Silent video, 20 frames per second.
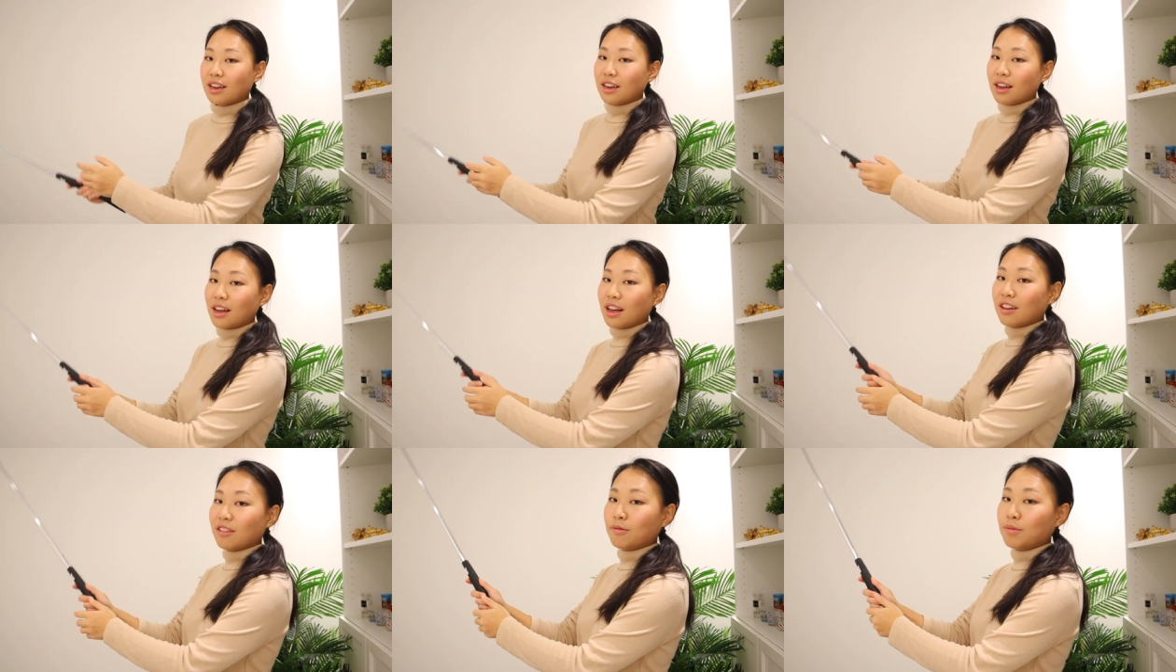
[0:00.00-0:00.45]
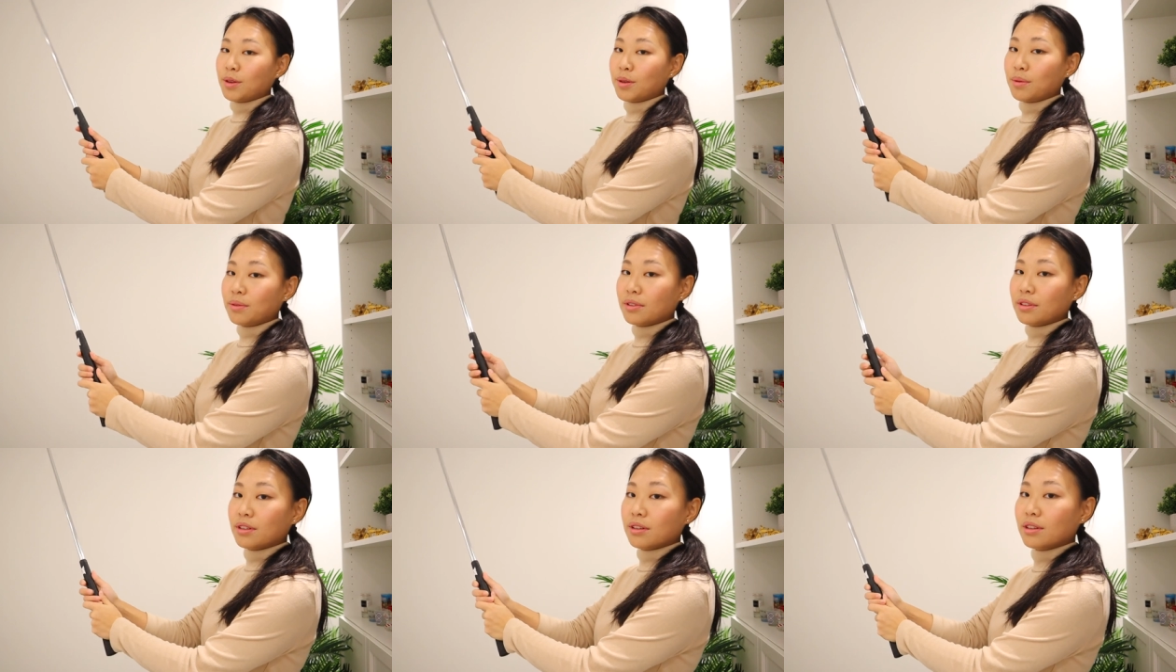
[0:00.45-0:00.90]
I've
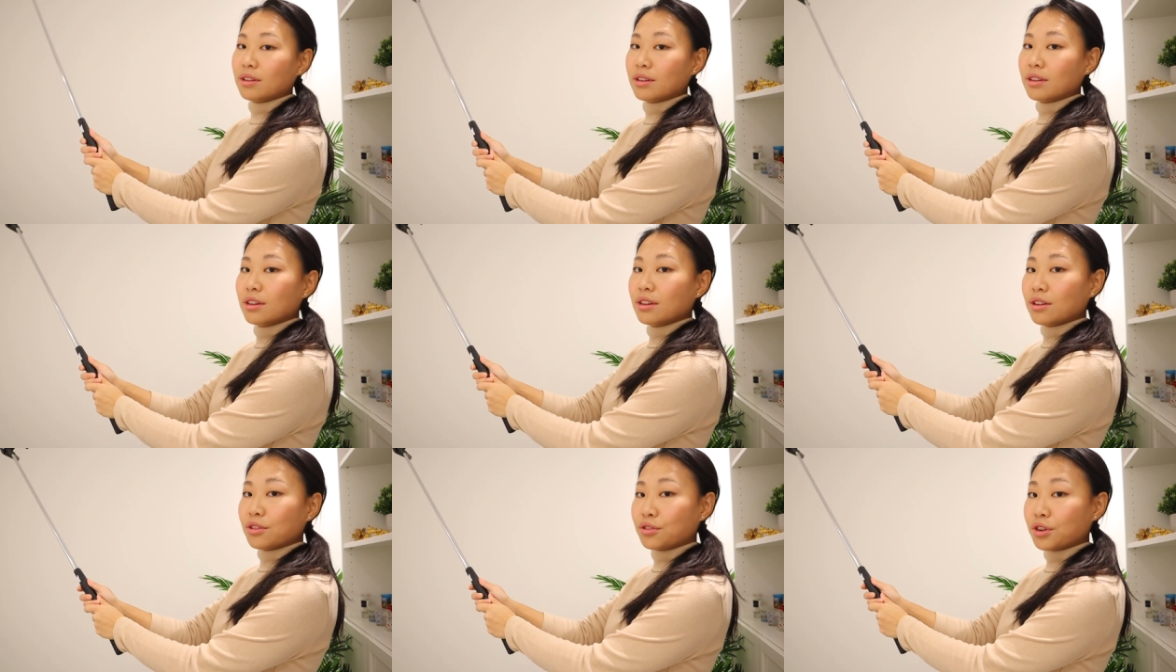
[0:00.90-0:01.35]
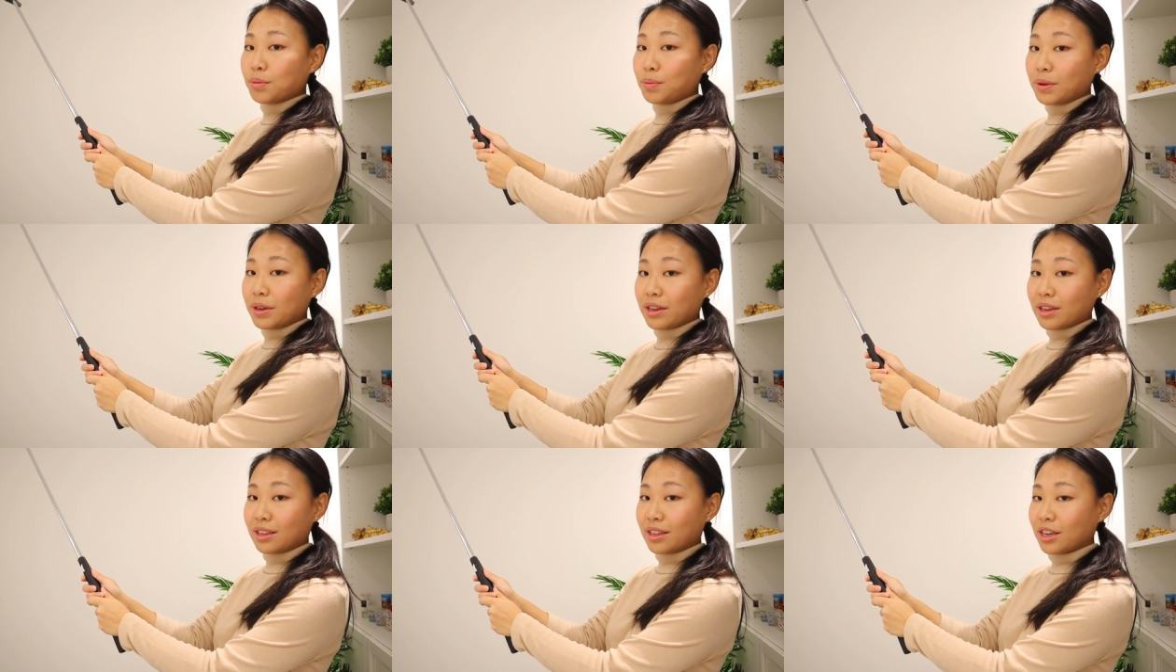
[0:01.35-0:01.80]
been
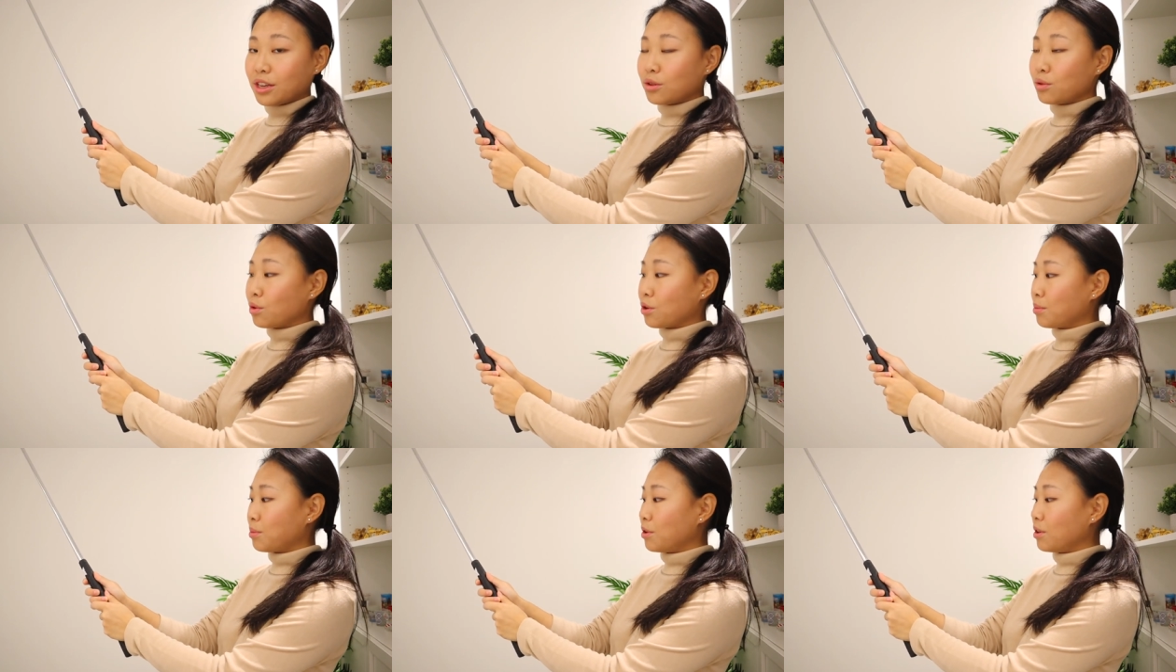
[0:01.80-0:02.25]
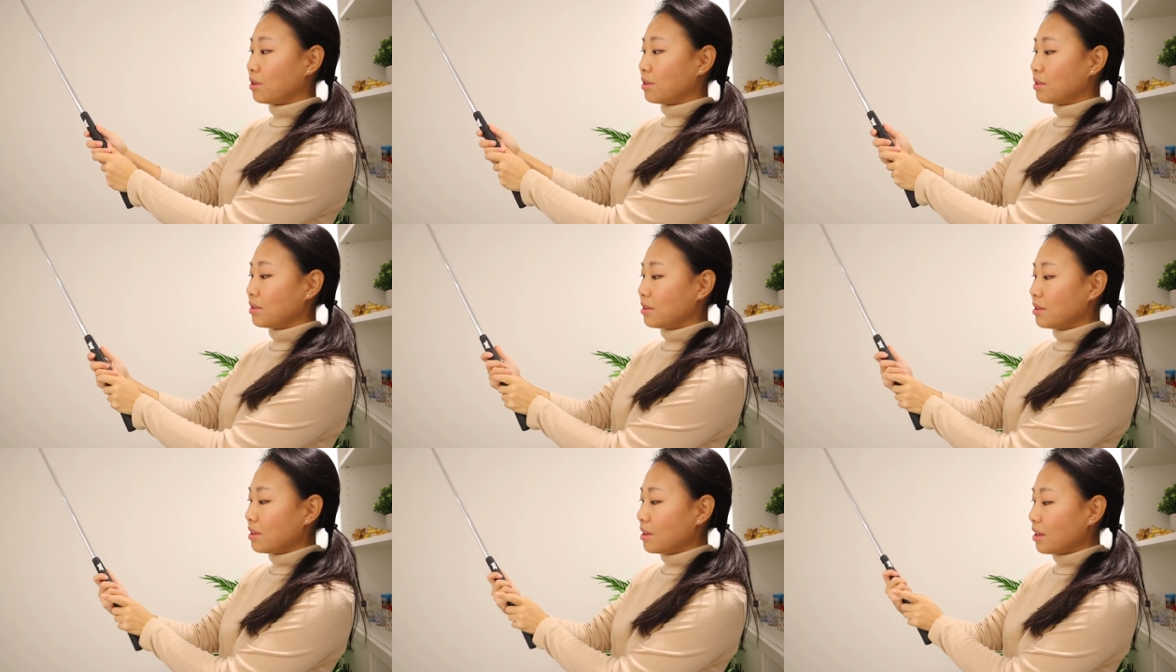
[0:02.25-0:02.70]
gripping it like
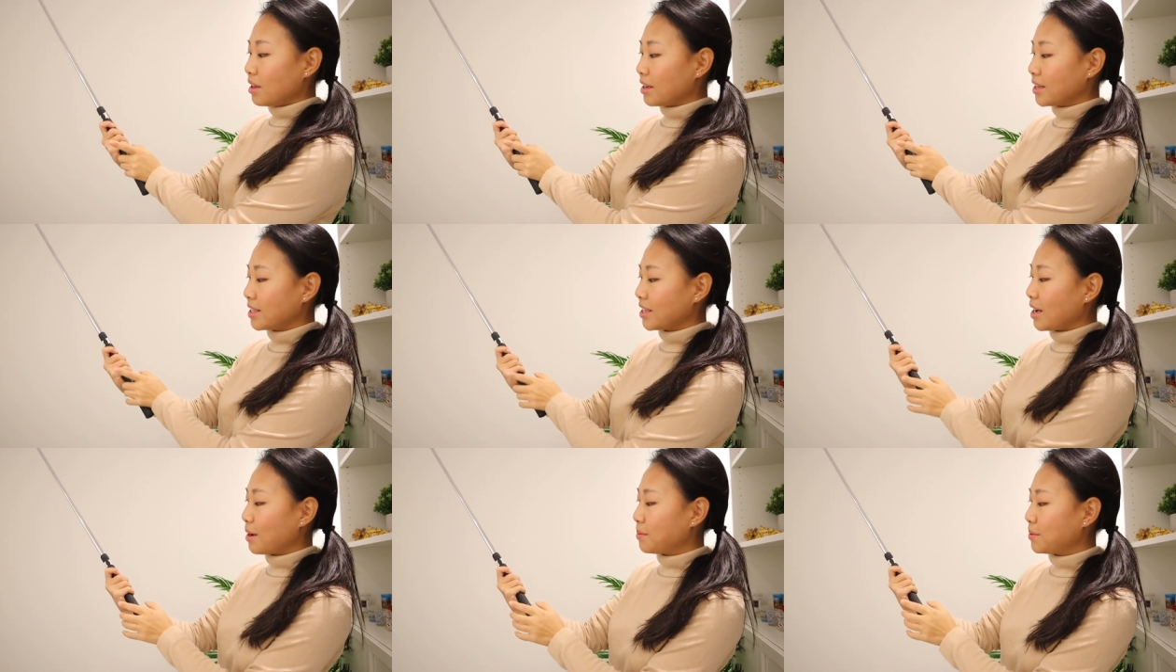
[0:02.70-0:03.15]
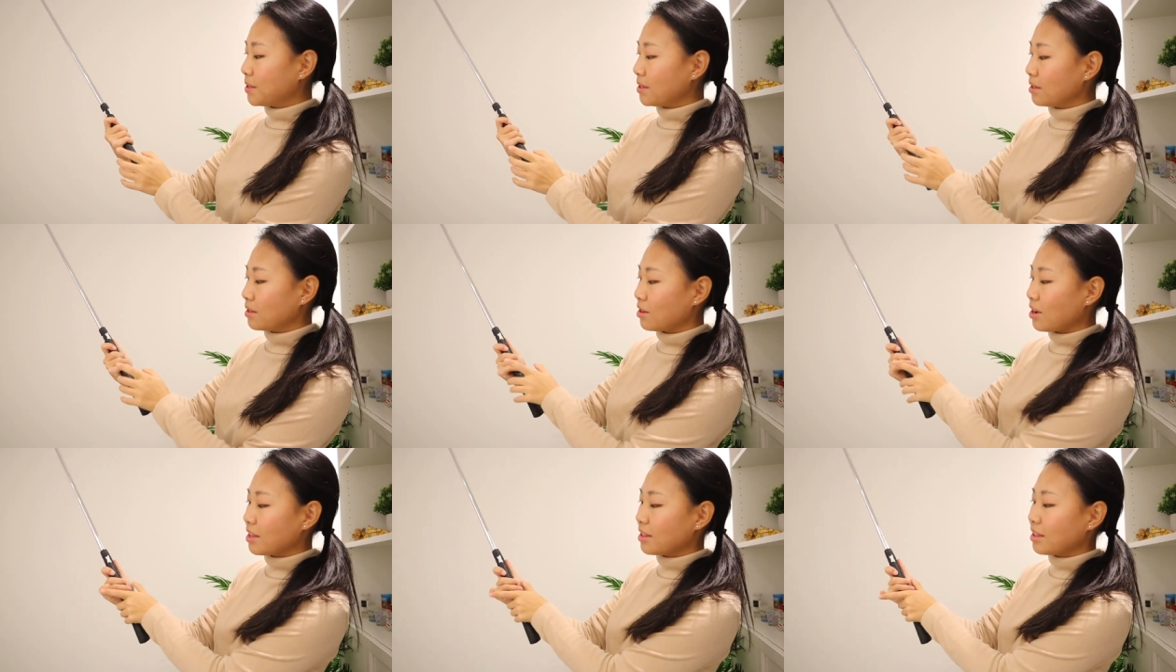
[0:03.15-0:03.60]
normal,
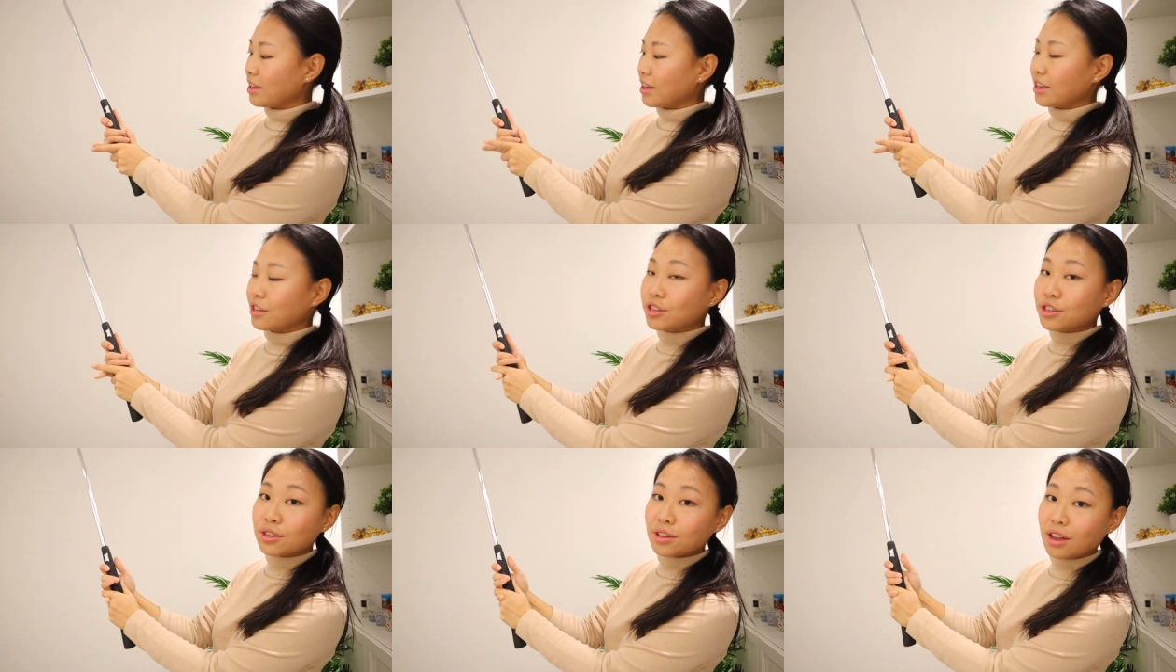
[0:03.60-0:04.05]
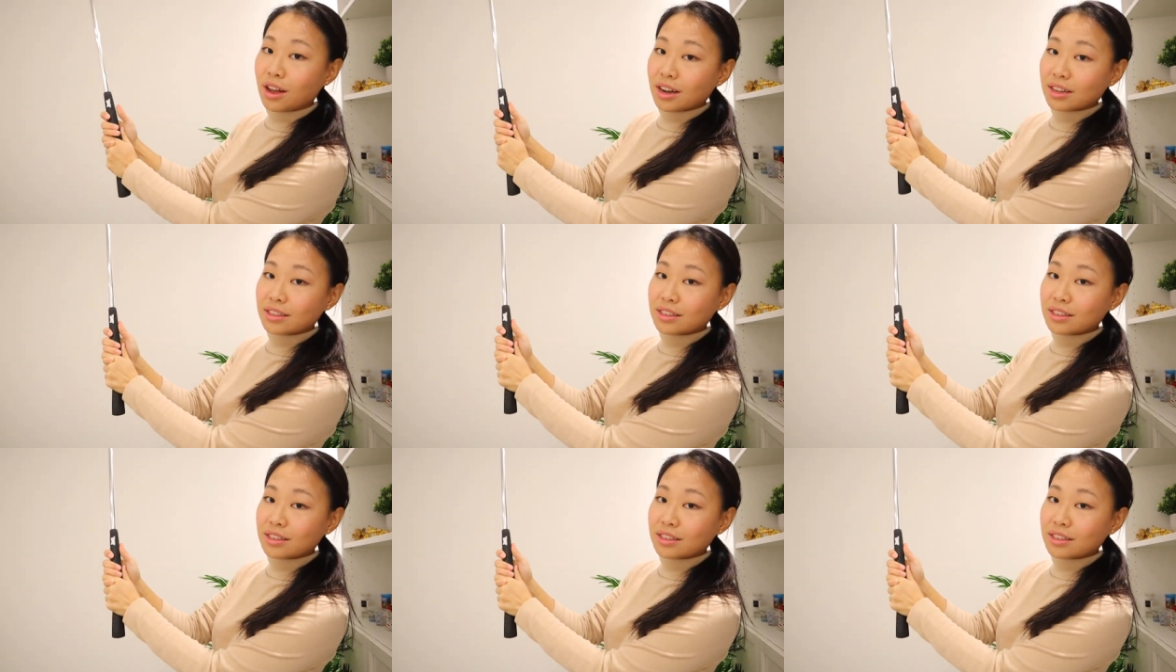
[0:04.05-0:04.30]
except not the interlock.